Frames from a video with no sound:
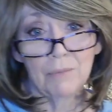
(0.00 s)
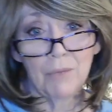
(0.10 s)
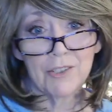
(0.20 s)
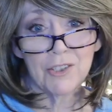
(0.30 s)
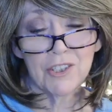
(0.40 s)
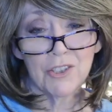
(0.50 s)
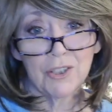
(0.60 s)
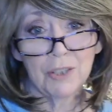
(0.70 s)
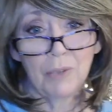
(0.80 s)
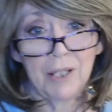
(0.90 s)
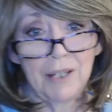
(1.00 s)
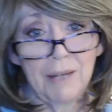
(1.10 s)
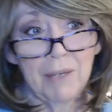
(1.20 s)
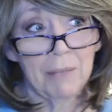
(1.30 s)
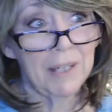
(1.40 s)
watched a shorter one
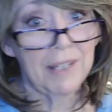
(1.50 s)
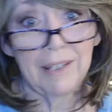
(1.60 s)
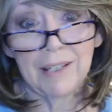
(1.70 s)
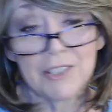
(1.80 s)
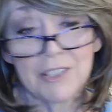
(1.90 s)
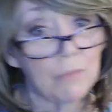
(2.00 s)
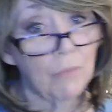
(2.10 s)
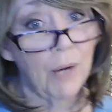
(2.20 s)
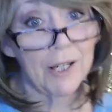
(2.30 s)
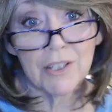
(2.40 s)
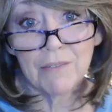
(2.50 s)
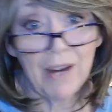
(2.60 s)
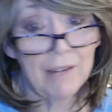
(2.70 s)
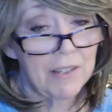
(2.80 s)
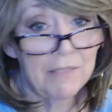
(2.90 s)
and maybe got to watch
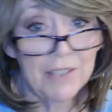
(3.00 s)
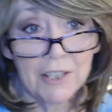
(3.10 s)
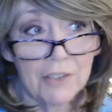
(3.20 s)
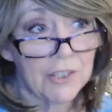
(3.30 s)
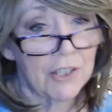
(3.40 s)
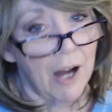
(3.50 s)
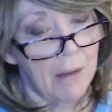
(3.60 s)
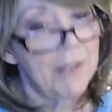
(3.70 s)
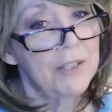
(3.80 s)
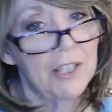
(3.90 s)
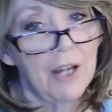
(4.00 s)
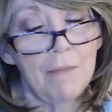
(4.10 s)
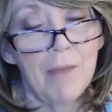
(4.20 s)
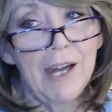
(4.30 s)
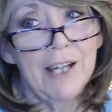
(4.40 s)
five other videos and commented
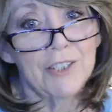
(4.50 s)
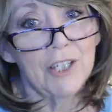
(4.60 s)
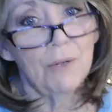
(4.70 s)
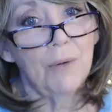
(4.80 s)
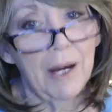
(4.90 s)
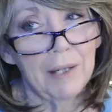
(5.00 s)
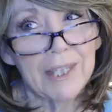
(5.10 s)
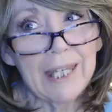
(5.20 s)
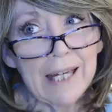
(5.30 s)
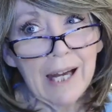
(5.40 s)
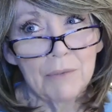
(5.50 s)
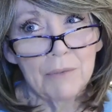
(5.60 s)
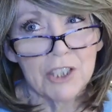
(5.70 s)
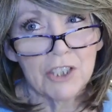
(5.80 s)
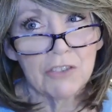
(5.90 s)
on. So I think I
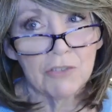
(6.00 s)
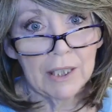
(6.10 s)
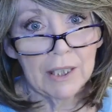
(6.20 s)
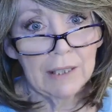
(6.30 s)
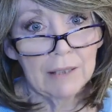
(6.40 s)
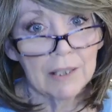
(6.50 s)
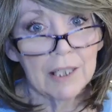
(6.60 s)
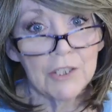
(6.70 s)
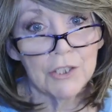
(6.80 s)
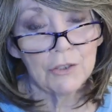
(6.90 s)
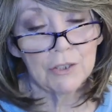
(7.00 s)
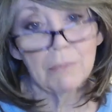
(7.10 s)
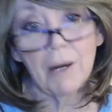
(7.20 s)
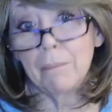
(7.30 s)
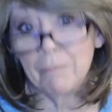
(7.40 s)
was just really concerned
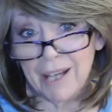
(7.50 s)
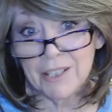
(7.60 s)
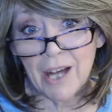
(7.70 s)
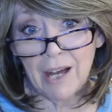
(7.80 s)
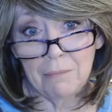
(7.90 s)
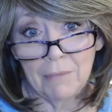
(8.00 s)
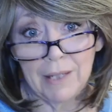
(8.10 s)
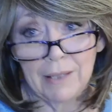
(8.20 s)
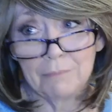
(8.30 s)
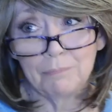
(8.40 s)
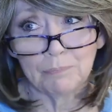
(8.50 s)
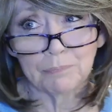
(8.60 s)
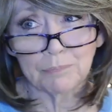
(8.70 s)
about my time and